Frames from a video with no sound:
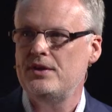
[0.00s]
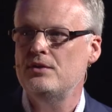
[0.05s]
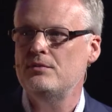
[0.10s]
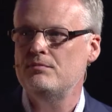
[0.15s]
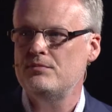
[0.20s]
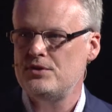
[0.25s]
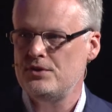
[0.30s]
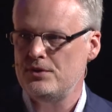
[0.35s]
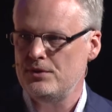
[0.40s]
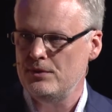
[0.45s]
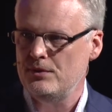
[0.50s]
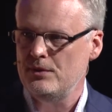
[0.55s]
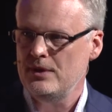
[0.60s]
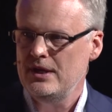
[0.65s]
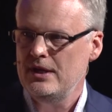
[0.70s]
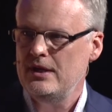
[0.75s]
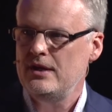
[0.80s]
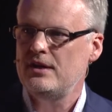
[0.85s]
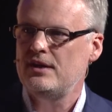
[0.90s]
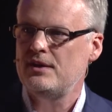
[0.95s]
whom to
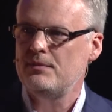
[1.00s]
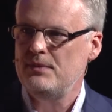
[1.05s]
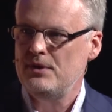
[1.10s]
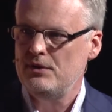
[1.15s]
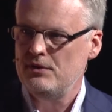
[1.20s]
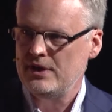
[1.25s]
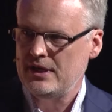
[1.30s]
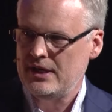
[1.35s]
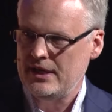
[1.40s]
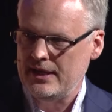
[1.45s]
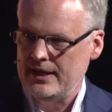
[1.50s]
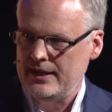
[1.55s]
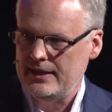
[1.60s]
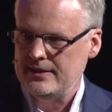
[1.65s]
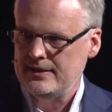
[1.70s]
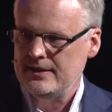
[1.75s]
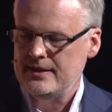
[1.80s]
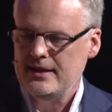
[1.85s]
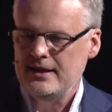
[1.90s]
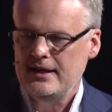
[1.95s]

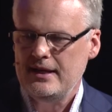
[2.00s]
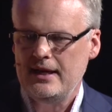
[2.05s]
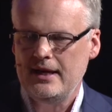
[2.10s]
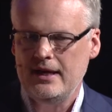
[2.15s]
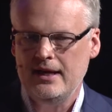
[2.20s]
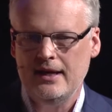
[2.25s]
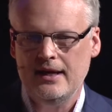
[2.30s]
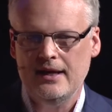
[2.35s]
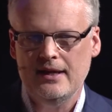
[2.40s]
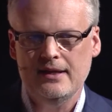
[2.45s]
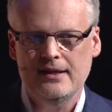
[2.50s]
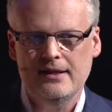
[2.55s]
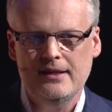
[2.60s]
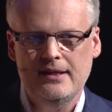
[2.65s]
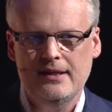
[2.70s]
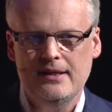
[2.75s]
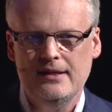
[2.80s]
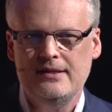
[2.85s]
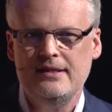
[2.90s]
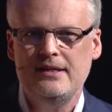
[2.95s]
communicate. And
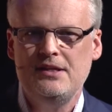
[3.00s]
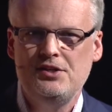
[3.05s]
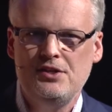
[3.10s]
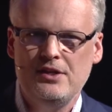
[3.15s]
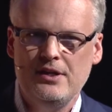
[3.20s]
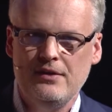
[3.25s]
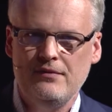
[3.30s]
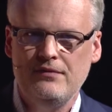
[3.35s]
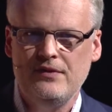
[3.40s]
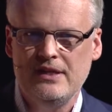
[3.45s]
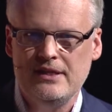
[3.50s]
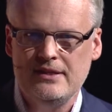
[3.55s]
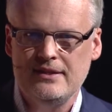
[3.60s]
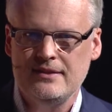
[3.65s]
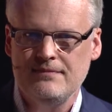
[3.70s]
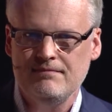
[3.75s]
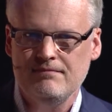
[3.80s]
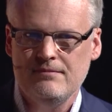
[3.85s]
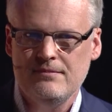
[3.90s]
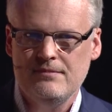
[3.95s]
the addition of
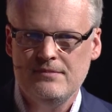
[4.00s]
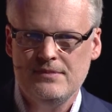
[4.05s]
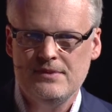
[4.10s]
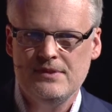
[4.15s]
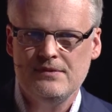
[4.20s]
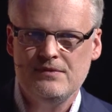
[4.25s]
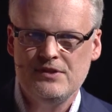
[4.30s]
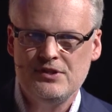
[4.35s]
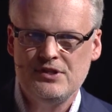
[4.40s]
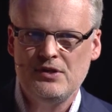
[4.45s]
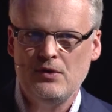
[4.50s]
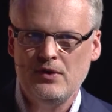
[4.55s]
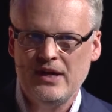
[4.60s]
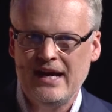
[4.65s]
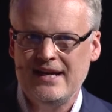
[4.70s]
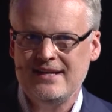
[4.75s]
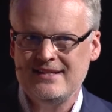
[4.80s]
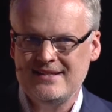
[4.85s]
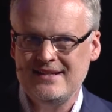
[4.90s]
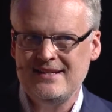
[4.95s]
this
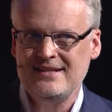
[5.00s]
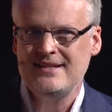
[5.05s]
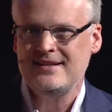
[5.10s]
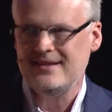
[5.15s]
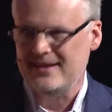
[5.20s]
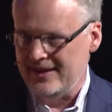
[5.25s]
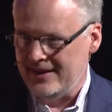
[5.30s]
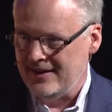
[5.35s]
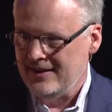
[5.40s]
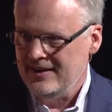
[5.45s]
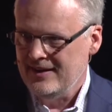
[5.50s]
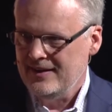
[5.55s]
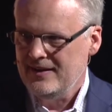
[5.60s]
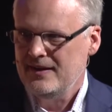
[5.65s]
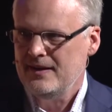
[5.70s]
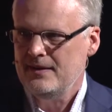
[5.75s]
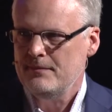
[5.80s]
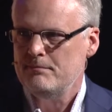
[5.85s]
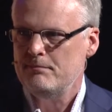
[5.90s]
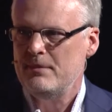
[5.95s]
stochasticity
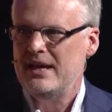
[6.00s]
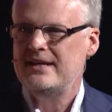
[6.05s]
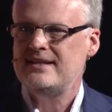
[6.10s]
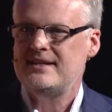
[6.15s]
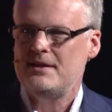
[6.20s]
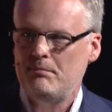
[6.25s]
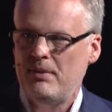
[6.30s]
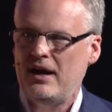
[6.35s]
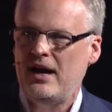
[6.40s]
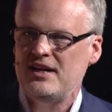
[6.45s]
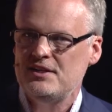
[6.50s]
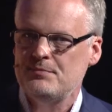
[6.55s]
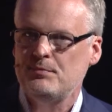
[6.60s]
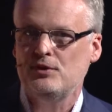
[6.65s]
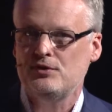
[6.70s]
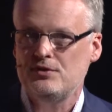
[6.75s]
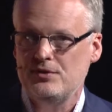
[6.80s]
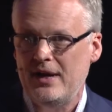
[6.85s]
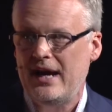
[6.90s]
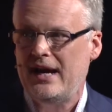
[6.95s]
makes it
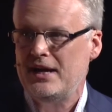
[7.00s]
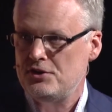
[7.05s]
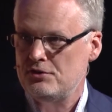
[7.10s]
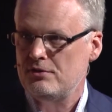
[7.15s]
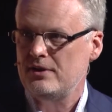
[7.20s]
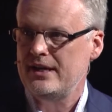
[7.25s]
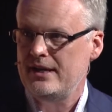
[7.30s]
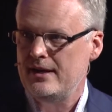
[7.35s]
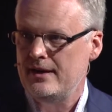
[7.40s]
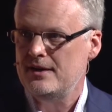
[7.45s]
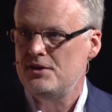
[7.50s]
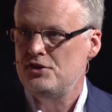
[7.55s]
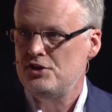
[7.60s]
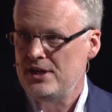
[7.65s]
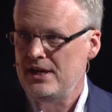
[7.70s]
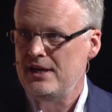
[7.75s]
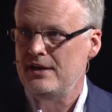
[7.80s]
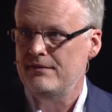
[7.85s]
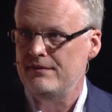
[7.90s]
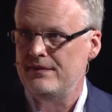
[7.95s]
possible to actually
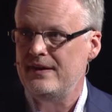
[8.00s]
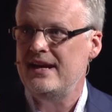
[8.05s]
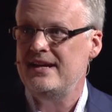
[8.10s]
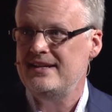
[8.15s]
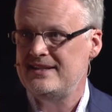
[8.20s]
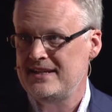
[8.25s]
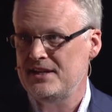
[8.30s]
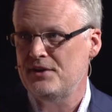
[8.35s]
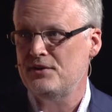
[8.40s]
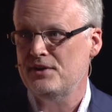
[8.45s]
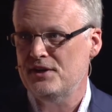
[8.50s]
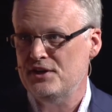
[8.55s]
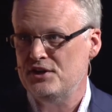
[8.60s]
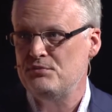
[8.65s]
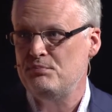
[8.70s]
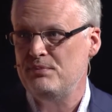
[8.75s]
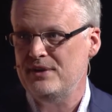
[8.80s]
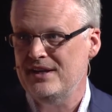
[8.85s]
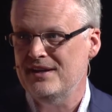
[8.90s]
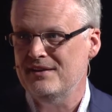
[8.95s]
achieve
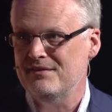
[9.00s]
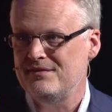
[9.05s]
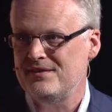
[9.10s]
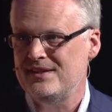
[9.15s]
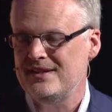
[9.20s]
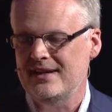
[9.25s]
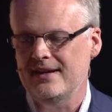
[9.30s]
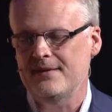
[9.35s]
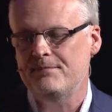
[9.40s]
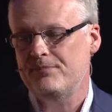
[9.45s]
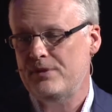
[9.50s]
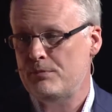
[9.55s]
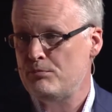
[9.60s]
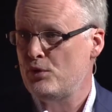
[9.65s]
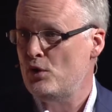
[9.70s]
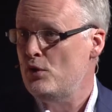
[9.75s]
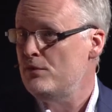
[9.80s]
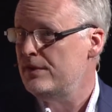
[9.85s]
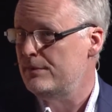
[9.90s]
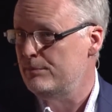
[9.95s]
asynchronous BFT,
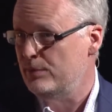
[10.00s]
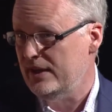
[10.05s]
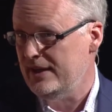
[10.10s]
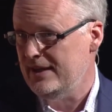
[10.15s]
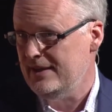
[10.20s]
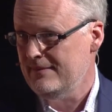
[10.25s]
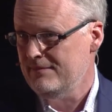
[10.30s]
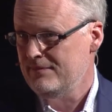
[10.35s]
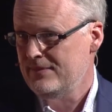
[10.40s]
provably.